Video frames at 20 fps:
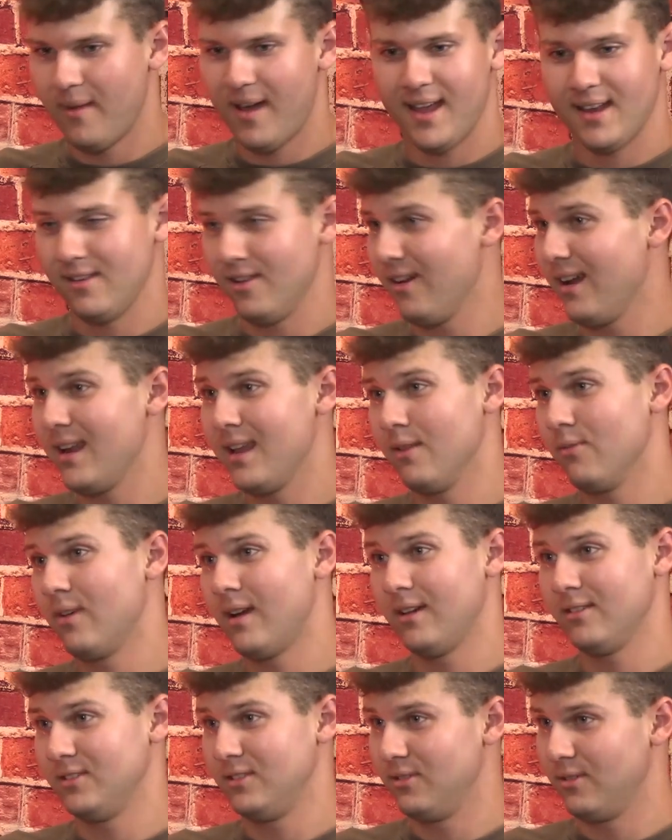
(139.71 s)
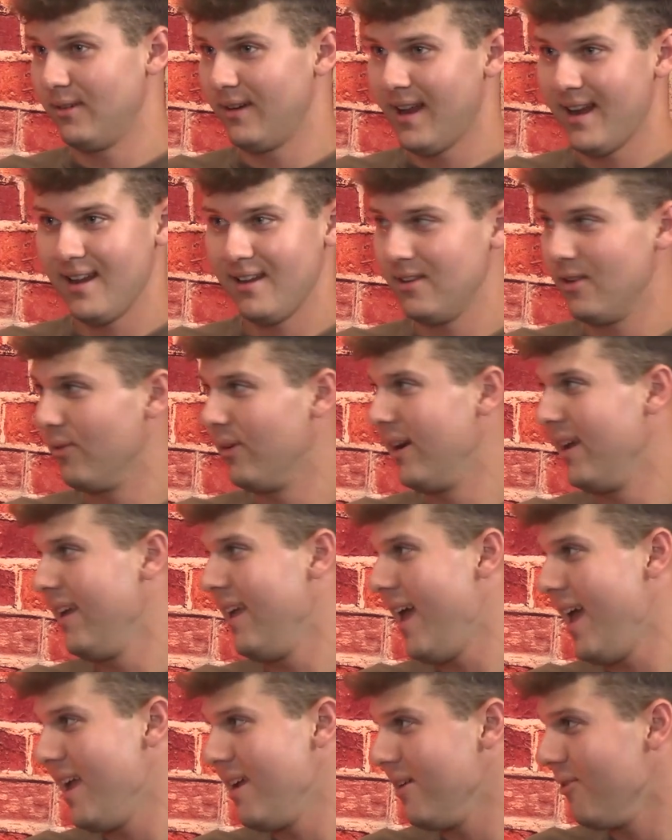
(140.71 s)
I had no idea what I was doing. I didn't know what an
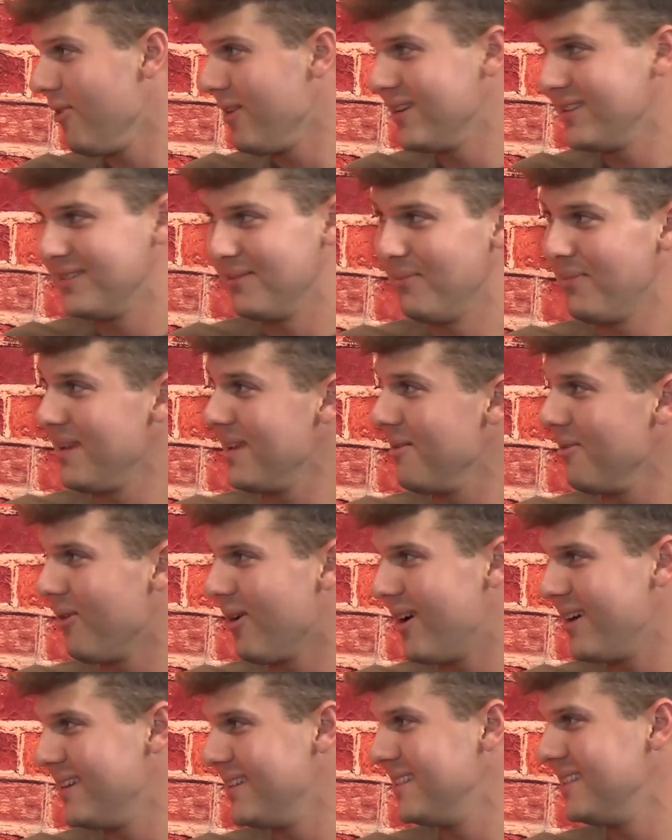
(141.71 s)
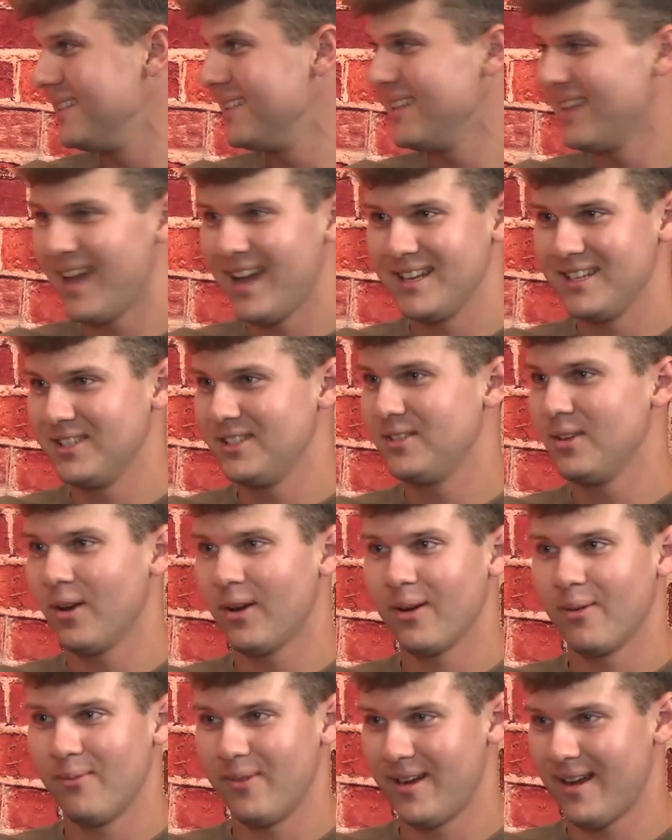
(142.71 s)
A was, a B was. I just took
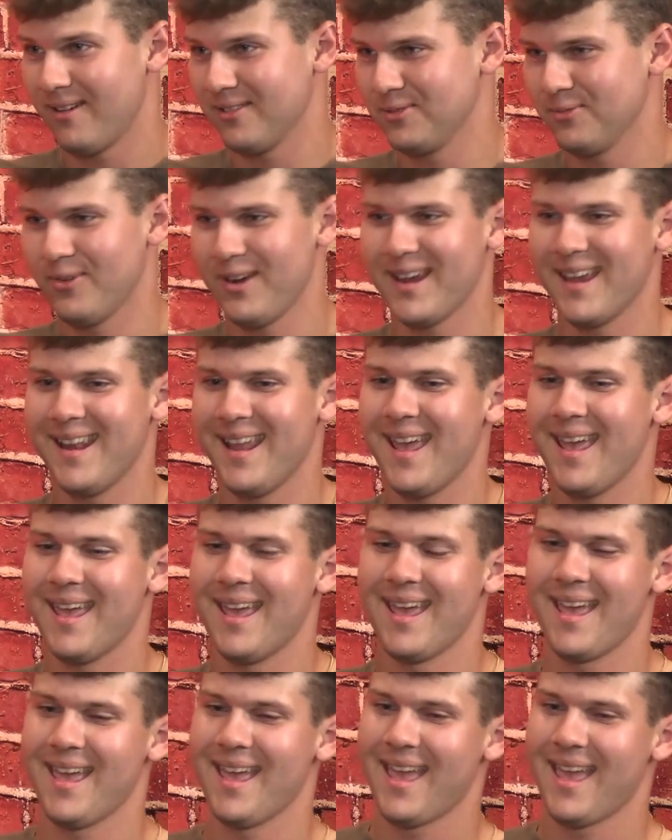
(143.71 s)
them and I was winging it.